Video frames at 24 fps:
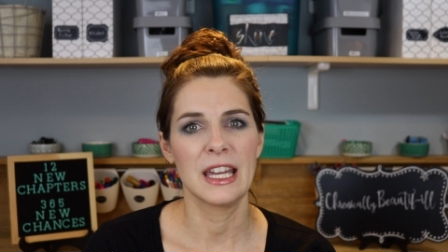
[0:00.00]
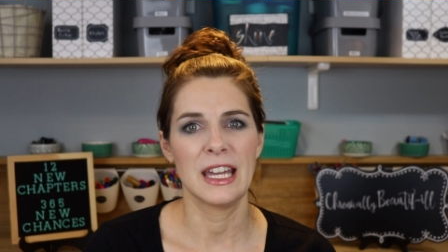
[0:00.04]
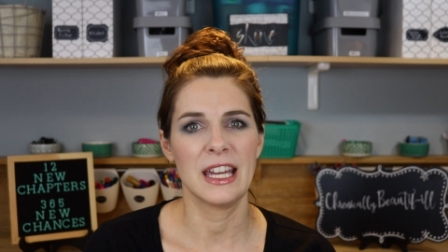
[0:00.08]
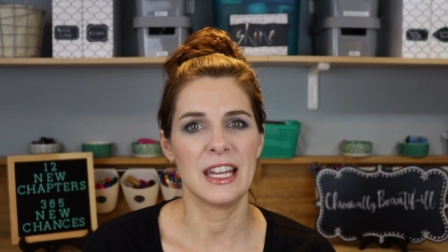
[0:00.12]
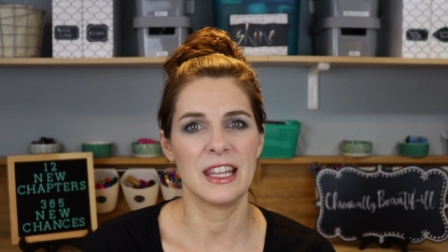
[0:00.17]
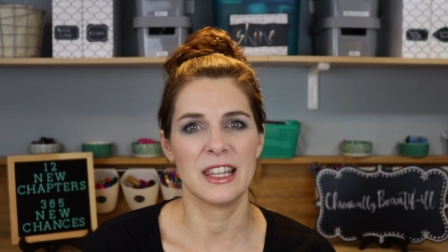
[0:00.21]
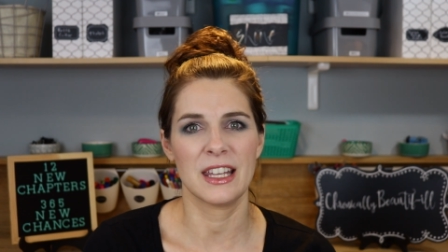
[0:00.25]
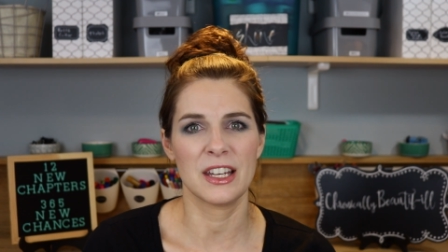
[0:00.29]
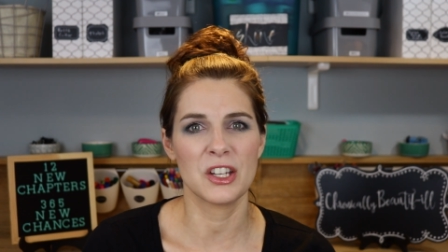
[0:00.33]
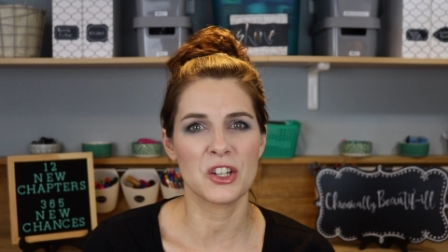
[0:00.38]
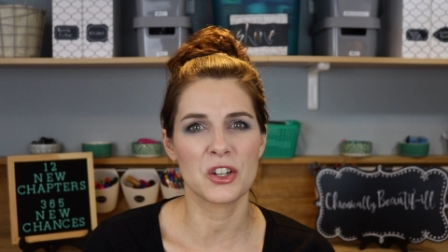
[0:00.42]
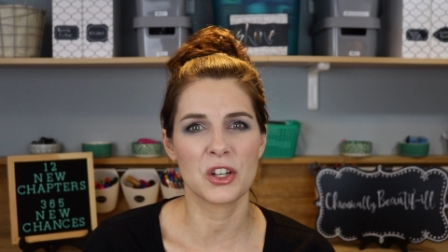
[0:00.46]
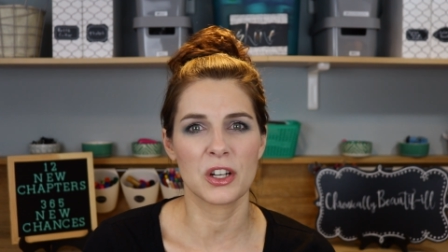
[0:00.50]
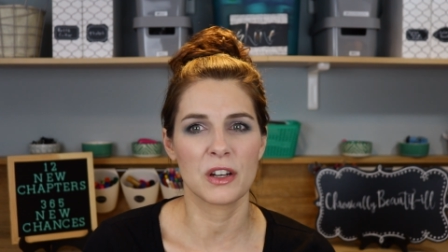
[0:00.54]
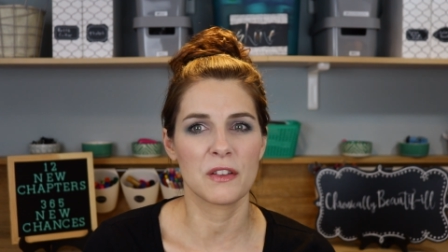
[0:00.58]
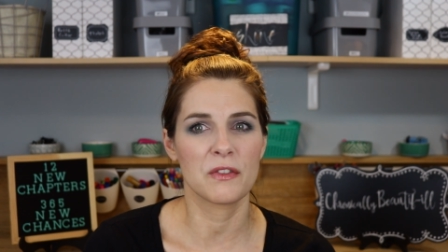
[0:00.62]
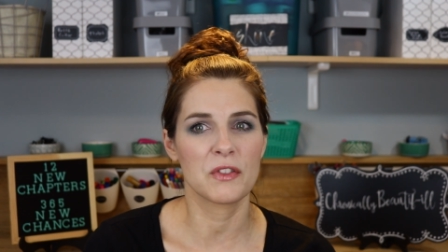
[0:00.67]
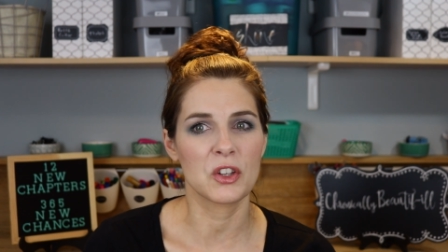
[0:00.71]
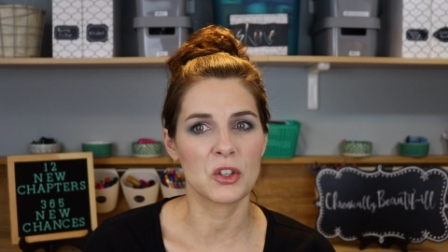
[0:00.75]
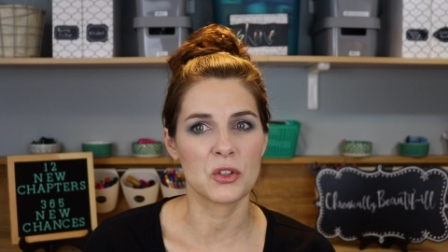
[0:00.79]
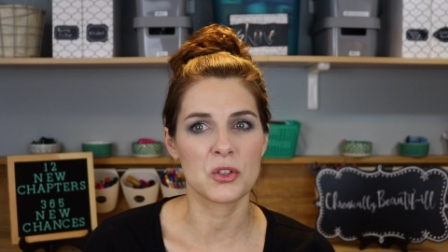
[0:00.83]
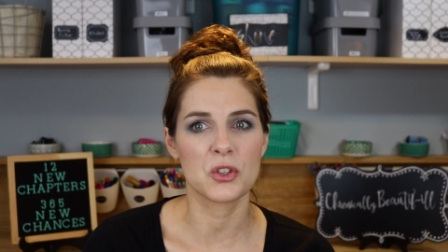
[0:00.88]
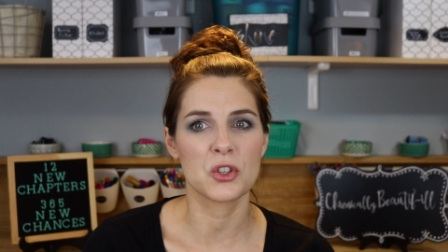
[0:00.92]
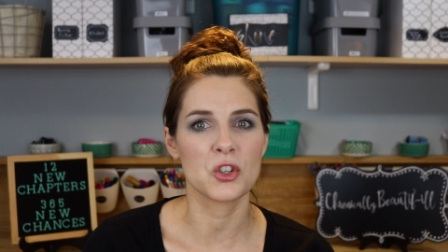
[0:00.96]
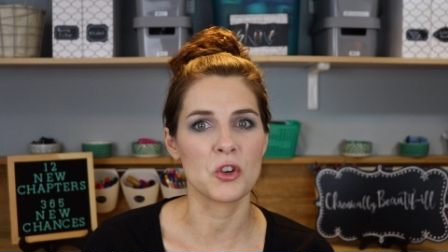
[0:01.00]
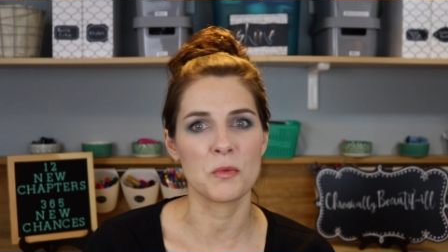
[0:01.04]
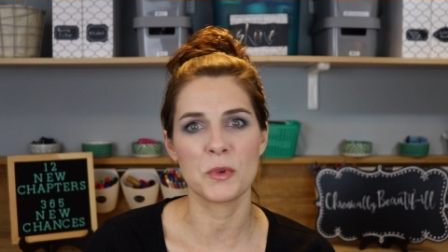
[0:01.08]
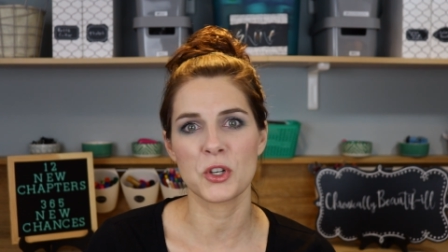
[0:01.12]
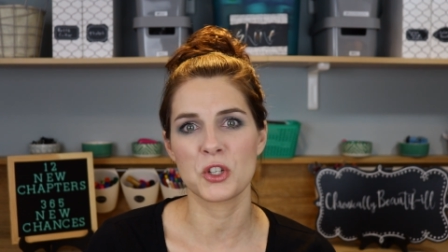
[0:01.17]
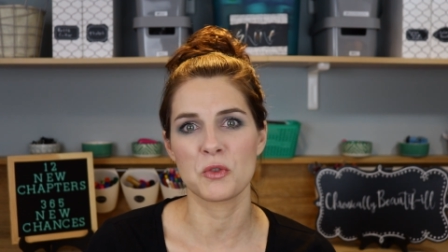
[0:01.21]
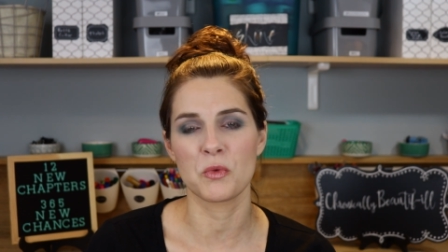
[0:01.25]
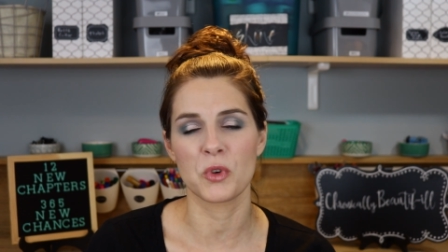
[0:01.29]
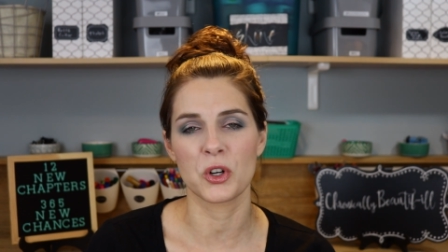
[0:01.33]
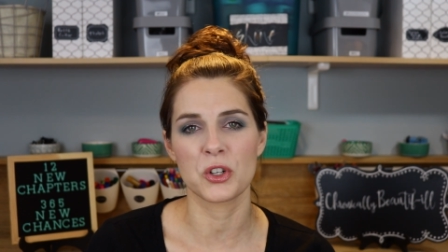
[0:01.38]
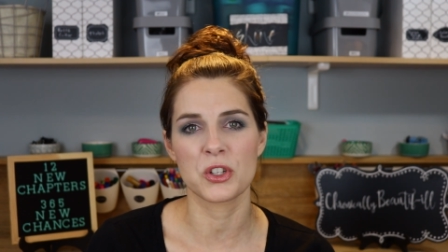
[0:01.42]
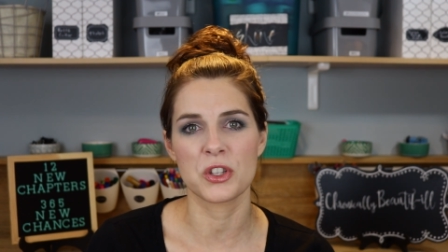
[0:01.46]
And then you're going to feel so
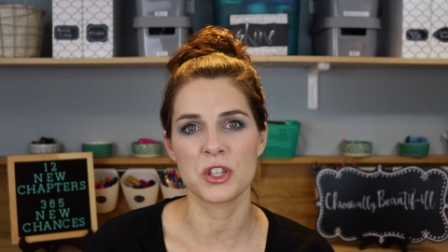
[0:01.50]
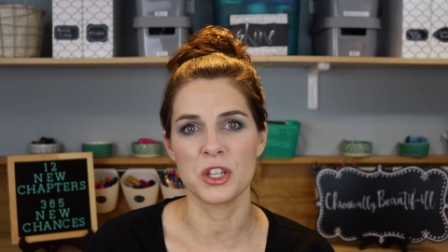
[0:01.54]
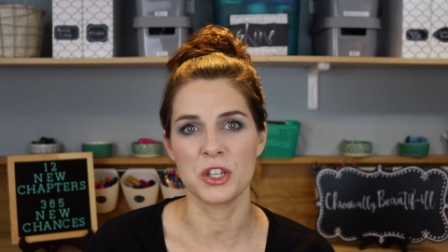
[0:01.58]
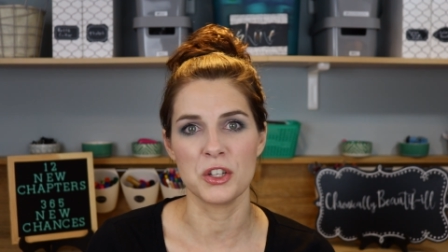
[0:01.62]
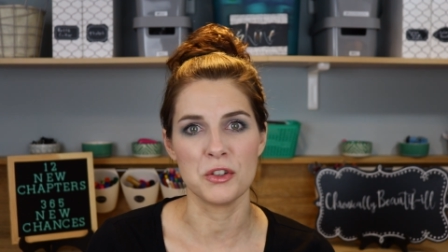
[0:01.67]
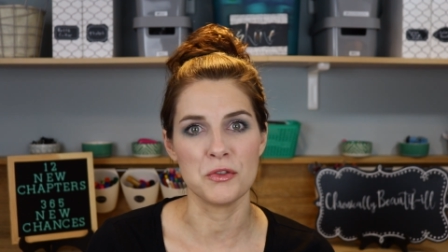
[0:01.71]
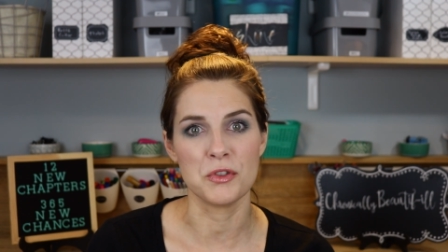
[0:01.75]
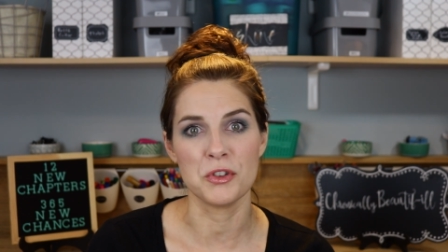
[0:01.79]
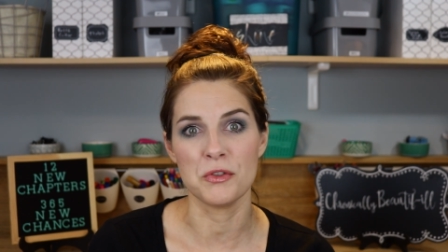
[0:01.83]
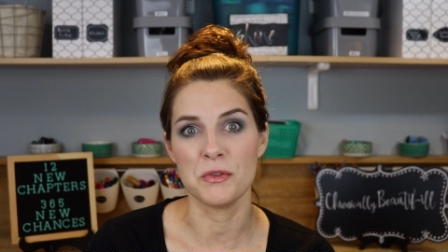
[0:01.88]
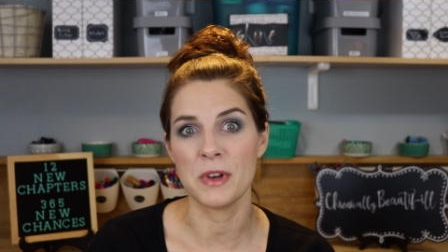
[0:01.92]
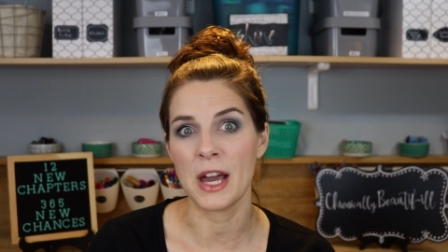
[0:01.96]
much worse than you do